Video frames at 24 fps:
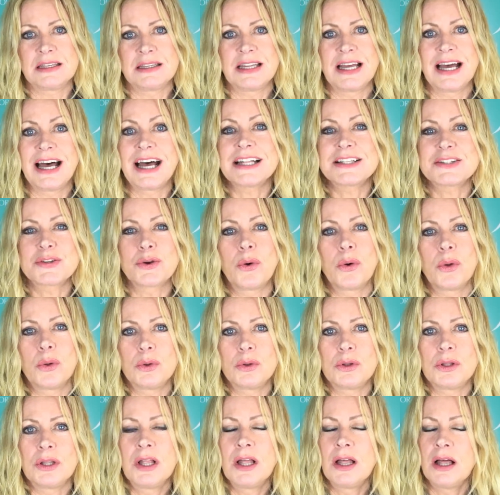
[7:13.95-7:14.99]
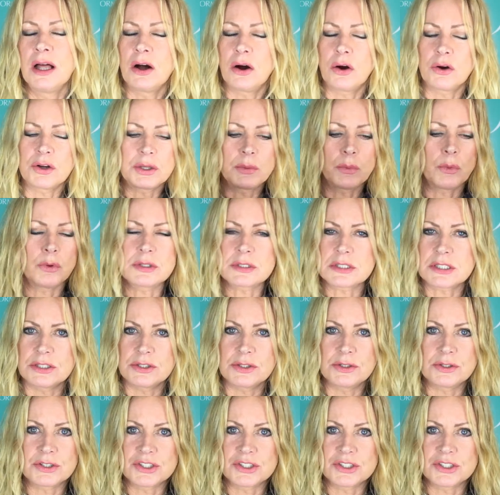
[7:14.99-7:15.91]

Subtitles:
at all, or you want to